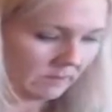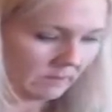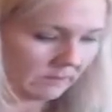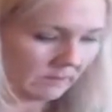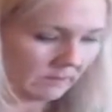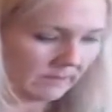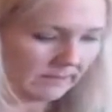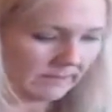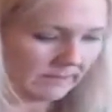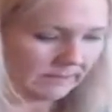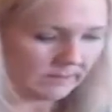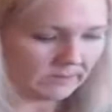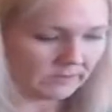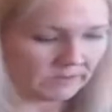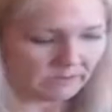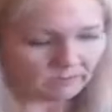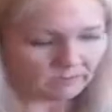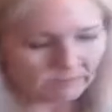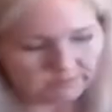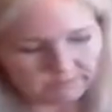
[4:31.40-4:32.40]
I've never
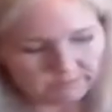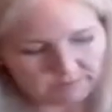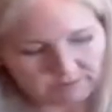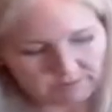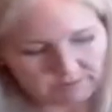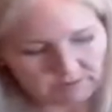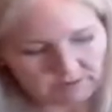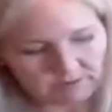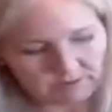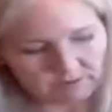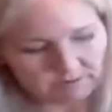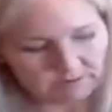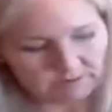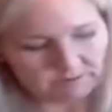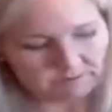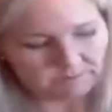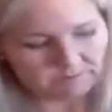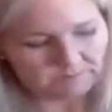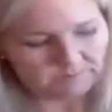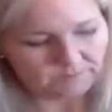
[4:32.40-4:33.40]
done one before, so.
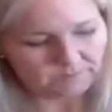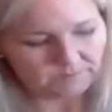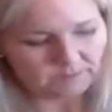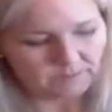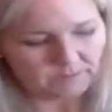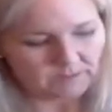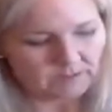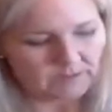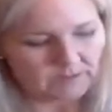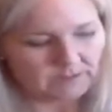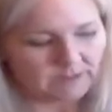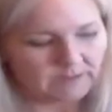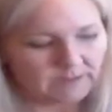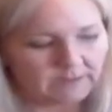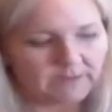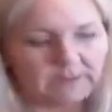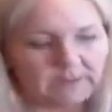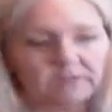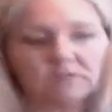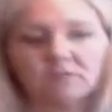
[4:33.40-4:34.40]
And then
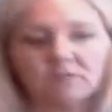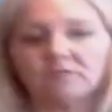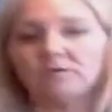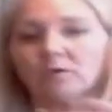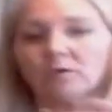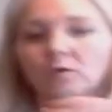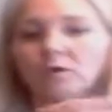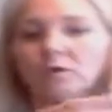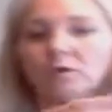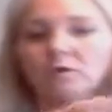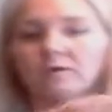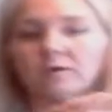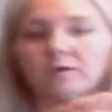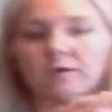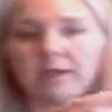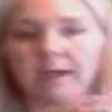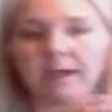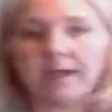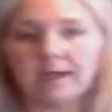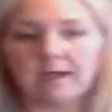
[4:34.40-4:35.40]
I just fold over
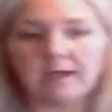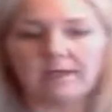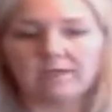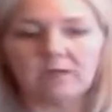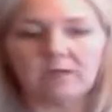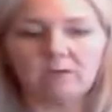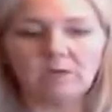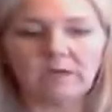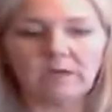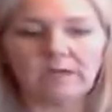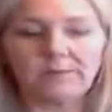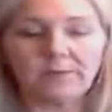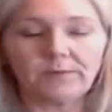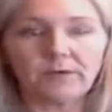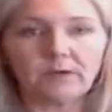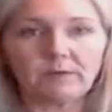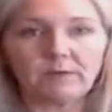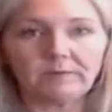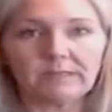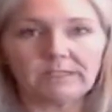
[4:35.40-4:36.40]
that, and then when I put
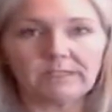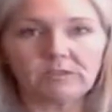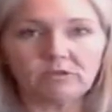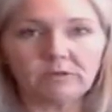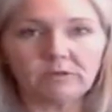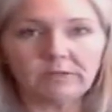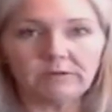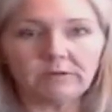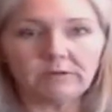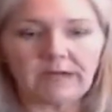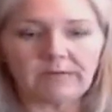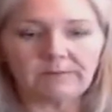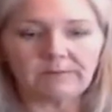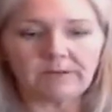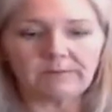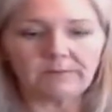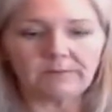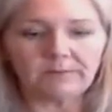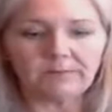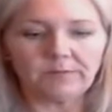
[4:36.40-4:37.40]
on my shrink wrap,
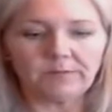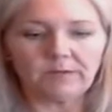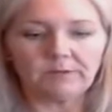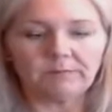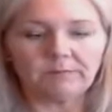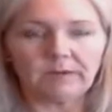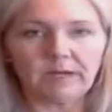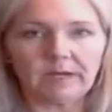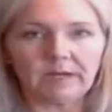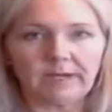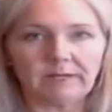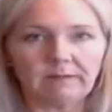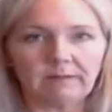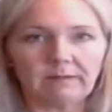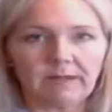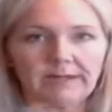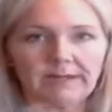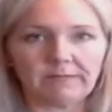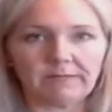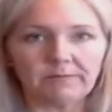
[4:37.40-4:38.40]
I'm going to put
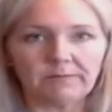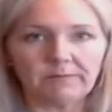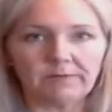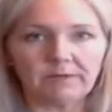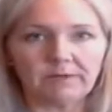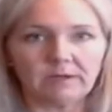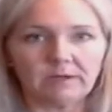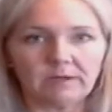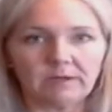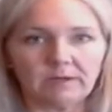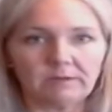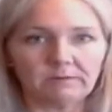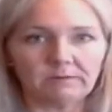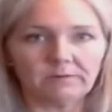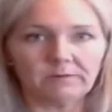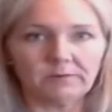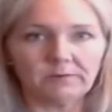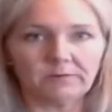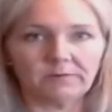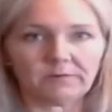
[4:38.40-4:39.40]
line up the
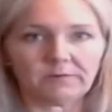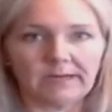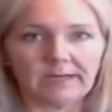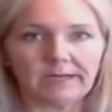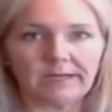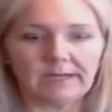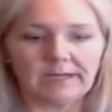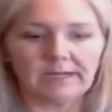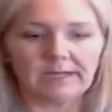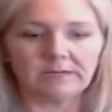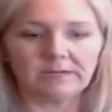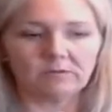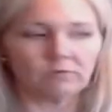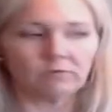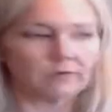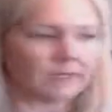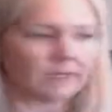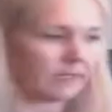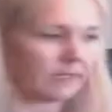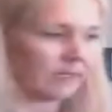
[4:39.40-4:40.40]
perforated edge
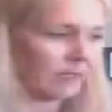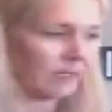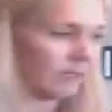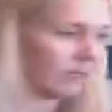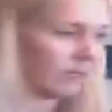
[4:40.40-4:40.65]
right here.